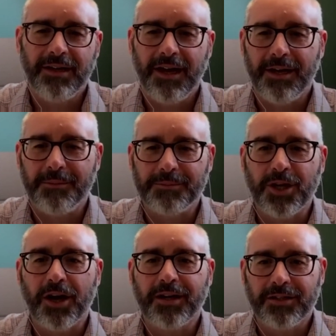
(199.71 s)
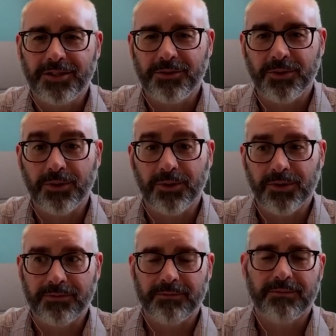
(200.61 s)
um, talking to,
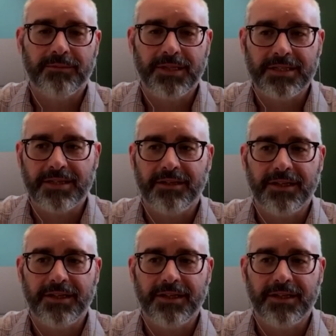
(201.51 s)
or instead,